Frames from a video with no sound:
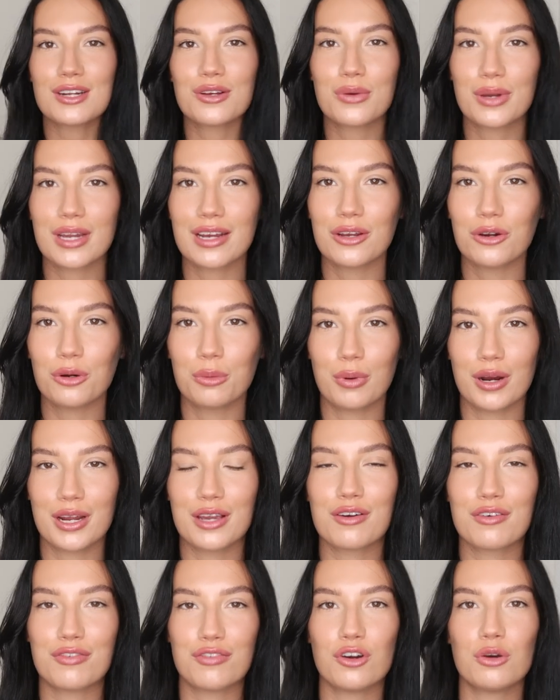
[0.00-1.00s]
had a quick little
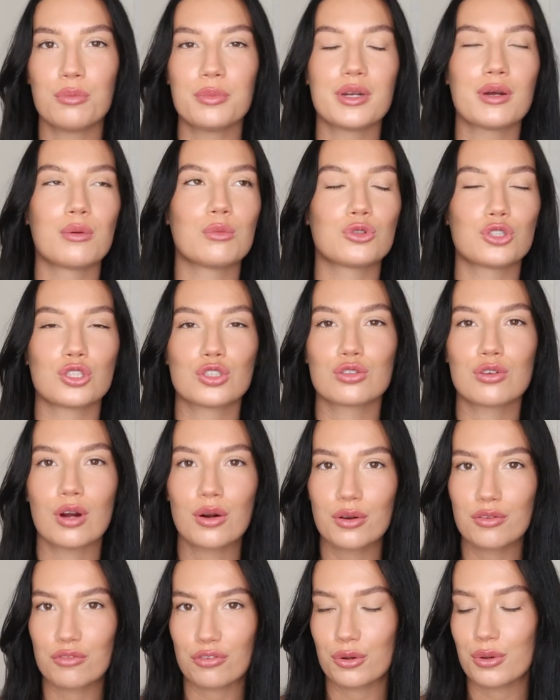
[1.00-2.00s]
break of filming. I was just
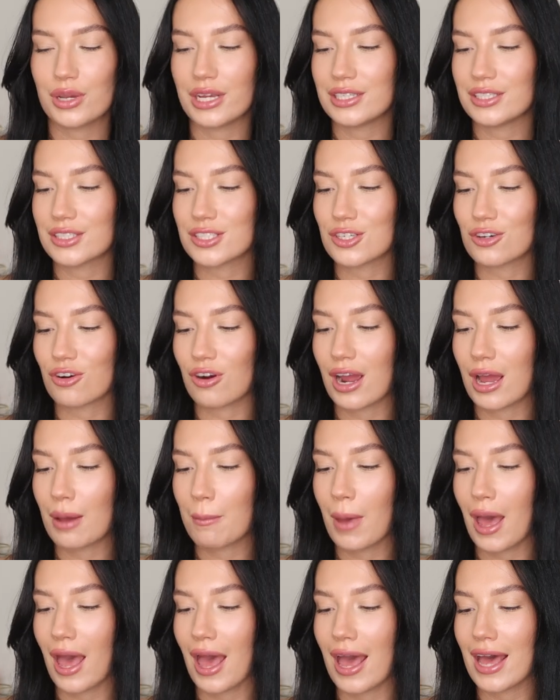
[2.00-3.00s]
scrolling through
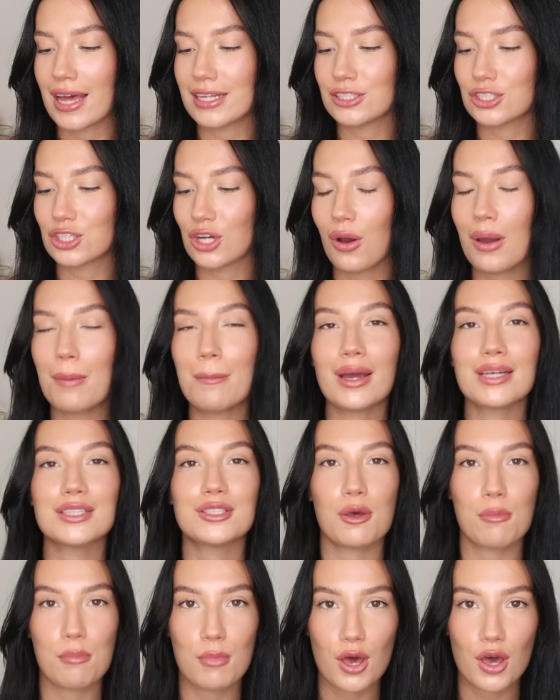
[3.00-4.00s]
Instagram and going back
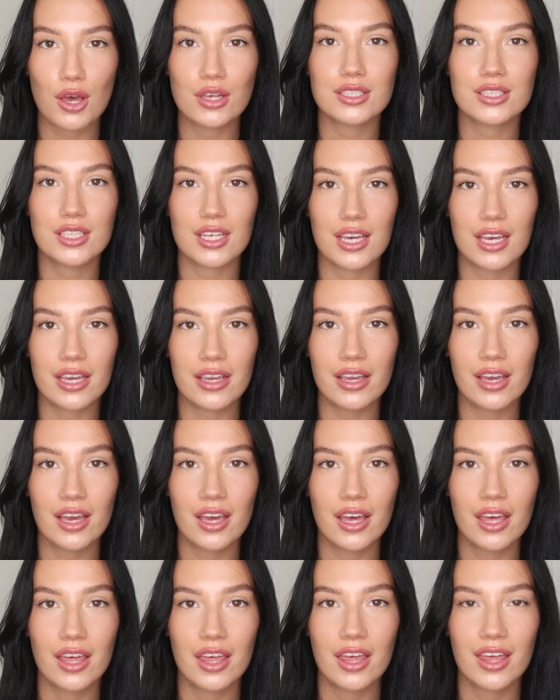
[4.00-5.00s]
to Murci
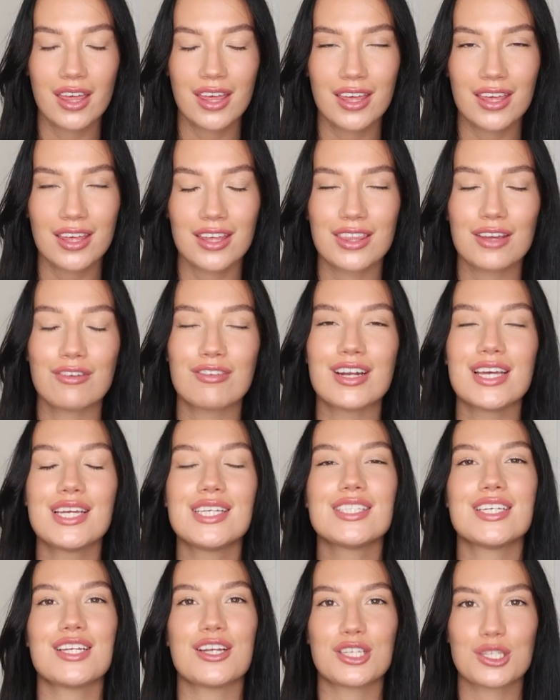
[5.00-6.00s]
they're
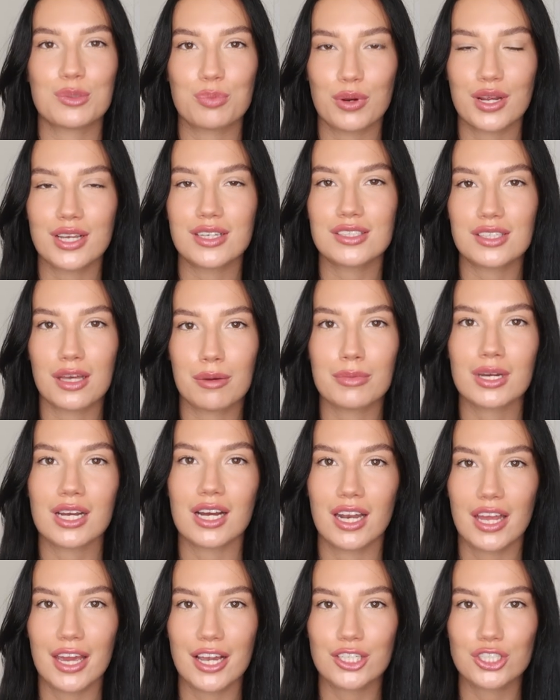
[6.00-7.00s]
releasing a spring-summer
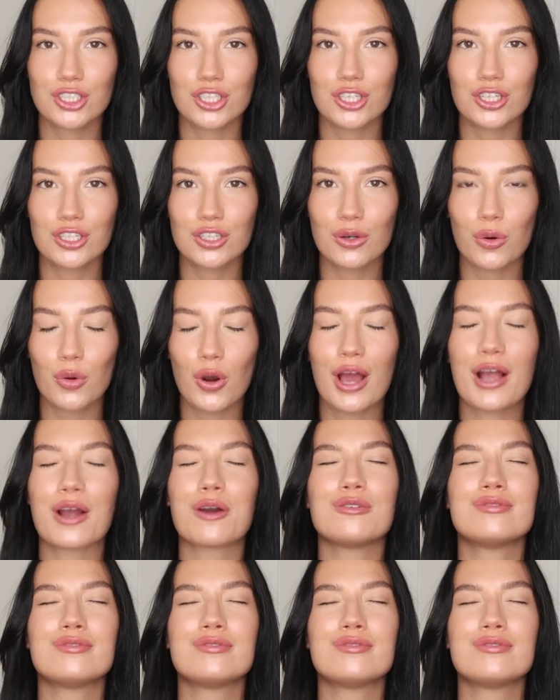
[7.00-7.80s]
collection. Like,